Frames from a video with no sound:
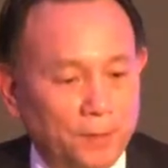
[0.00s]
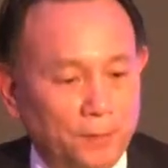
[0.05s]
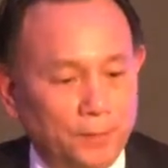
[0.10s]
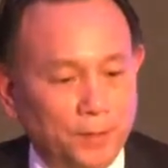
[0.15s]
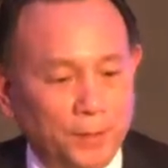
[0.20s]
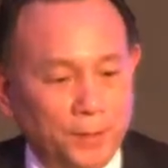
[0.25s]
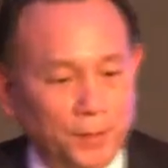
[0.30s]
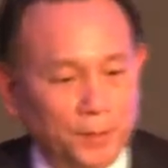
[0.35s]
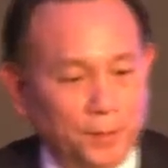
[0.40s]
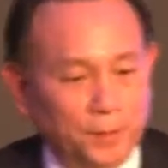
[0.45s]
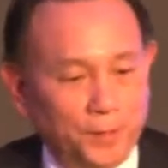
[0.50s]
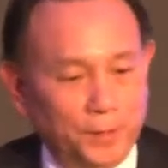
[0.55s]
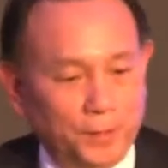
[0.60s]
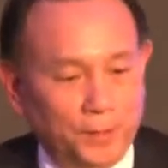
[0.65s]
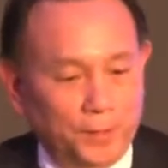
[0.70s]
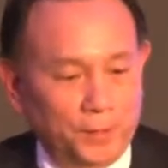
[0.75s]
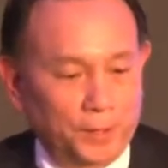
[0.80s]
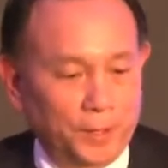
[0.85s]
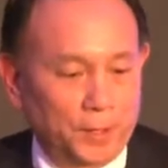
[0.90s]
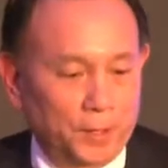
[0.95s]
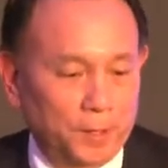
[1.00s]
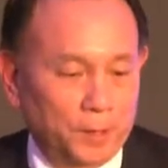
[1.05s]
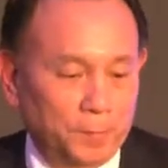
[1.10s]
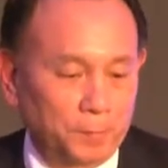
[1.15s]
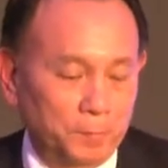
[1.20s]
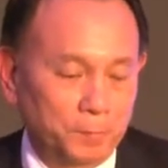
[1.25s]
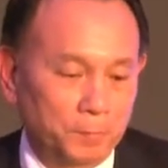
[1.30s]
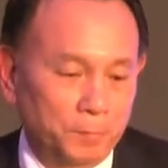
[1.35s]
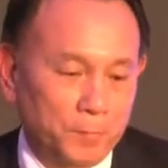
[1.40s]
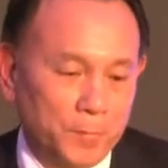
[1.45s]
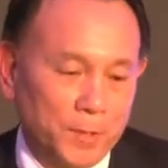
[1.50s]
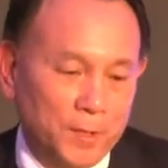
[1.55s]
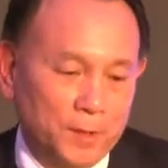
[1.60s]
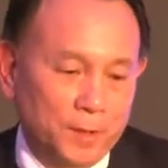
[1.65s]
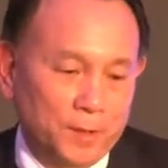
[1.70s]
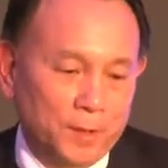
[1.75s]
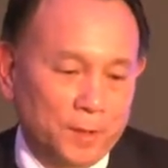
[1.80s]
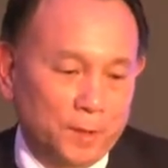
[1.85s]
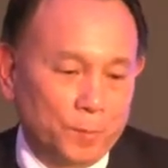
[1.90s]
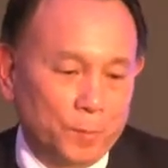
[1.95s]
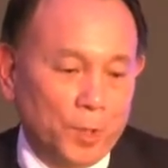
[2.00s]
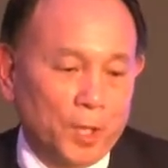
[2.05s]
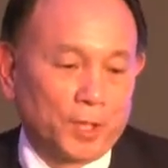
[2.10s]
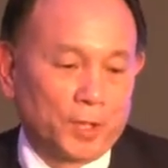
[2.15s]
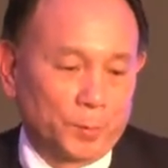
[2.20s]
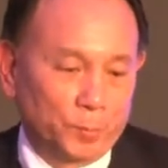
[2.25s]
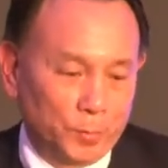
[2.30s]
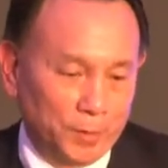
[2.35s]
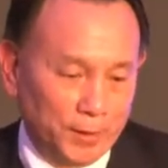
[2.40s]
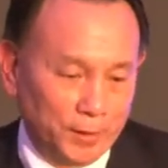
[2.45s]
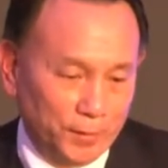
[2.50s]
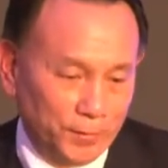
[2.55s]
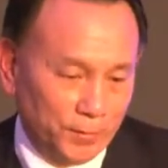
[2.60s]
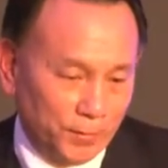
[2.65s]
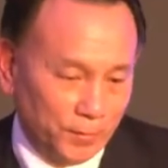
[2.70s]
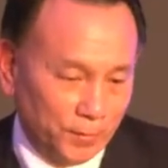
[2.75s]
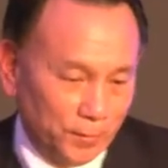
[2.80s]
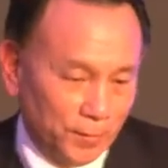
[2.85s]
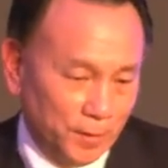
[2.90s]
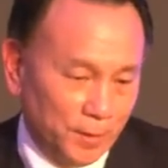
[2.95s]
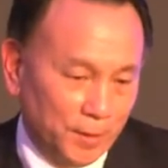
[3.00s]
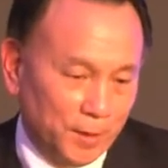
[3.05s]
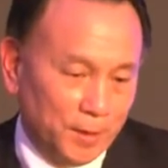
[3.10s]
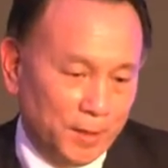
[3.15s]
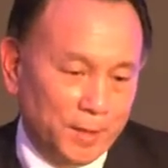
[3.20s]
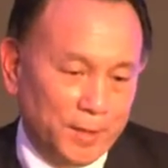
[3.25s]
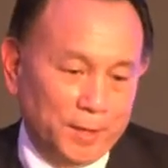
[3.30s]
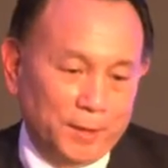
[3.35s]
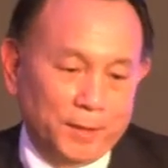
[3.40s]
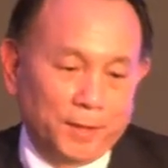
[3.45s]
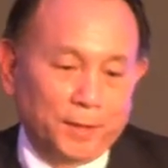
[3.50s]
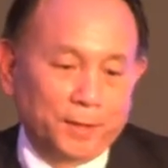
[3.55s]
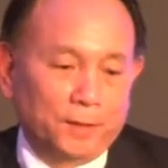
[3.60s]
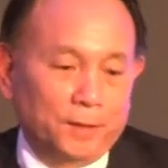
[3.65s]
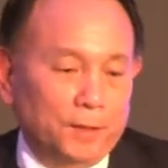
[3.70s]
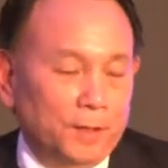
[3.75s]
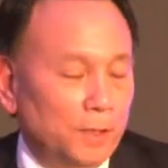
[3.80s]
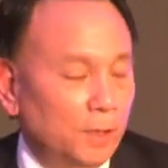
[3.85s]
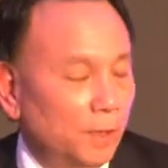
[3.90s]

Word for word: out in the um, marketplace? And then